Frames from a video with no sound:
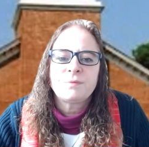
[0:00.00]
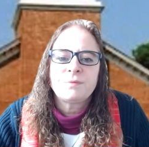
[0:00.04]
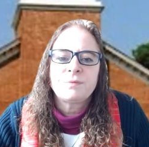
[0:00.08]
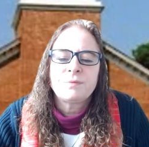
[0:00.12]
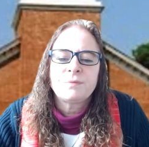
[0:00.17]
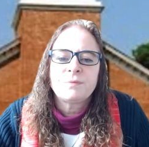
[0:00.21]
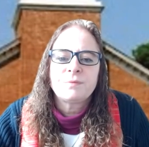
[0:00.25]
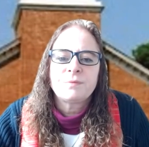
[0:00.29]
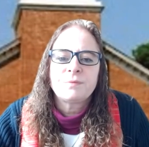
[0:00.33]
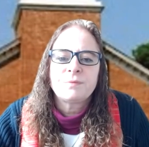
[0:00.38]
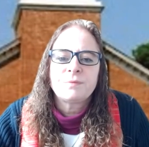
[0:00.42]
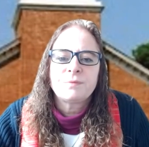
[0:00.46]

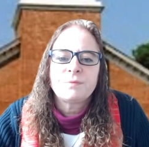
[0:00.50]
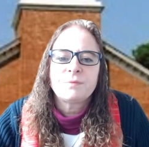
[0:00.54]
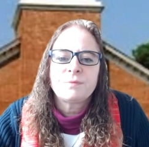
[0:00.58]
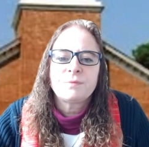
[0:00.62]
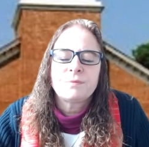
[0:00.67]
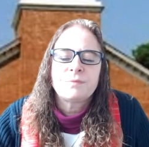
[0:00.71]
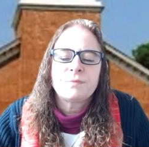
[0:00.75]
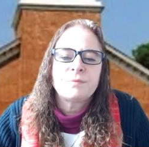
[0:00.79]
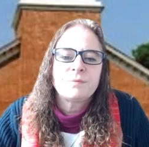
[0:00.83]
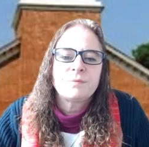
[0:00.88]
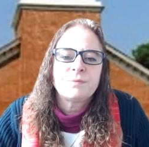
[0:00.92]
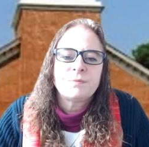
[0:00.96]

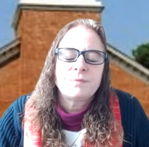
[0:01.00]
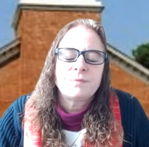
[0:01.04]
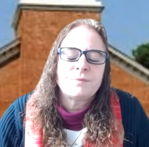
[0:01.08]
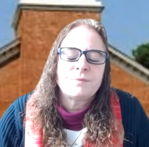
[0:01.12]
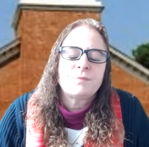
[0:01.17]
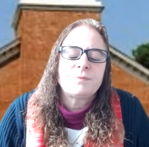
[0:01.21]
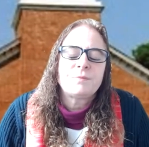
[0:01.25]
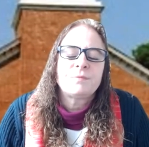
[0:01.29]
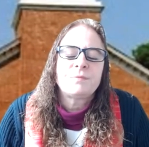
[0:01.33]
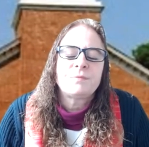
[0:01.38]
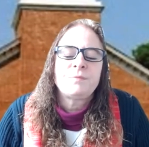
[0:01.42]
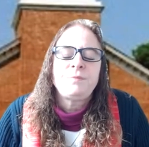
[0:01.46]

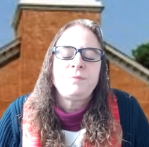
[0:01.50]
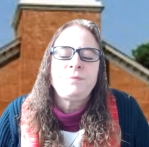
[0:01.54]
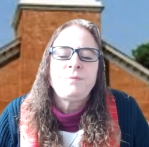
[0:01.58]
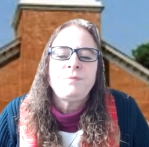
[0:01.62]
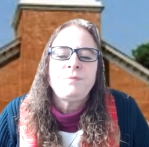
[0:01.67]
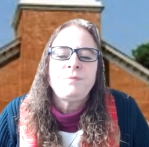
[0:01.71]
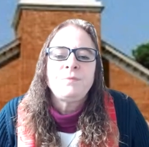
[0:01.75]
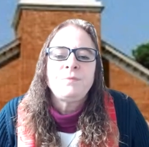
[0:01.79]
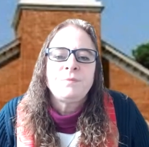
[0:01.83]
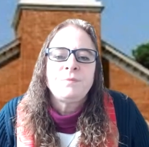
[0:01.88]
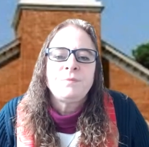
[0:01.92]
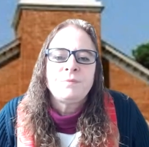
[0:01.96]

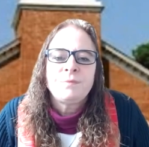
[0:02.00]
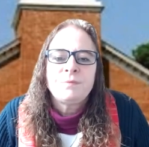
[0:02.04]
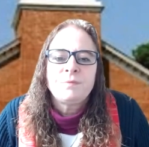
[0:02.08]
(no one is talking)